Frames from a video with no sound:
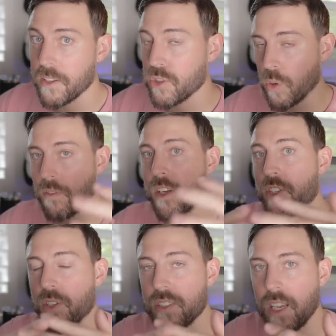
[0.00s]
their joint
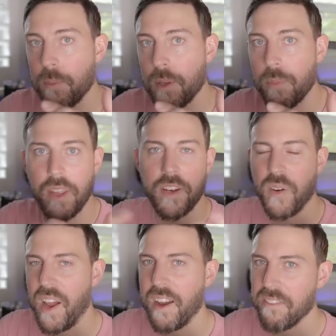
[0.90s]
venture is coming, but they
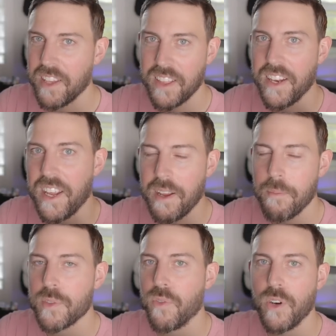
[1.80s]
don't have like the
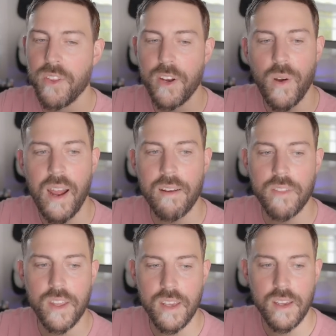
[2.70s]
names for it. They don't
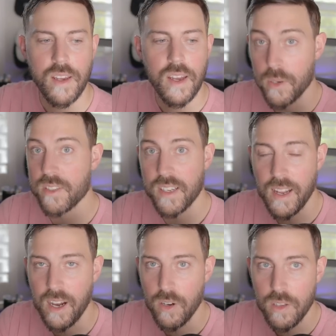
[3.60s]
have the
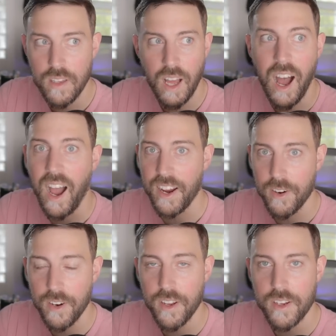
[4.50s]
personnel
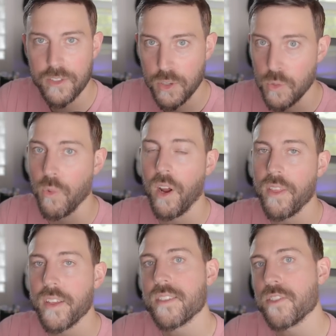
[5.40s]
hired to
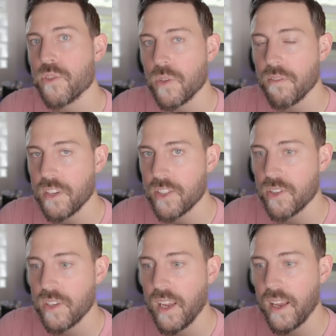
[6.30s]
run this joint
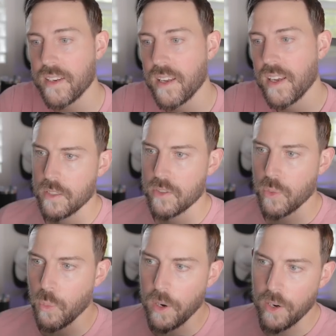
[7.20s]
venture yet. So
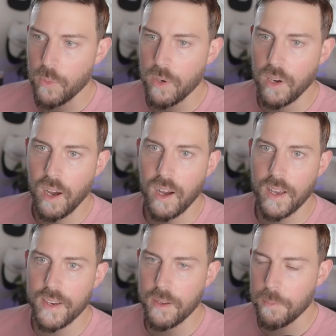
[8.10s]
where would
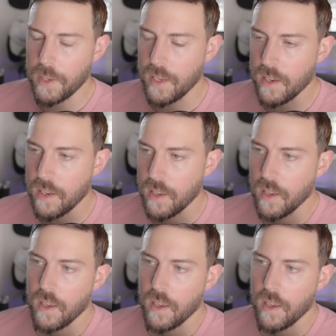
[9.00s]
Honda be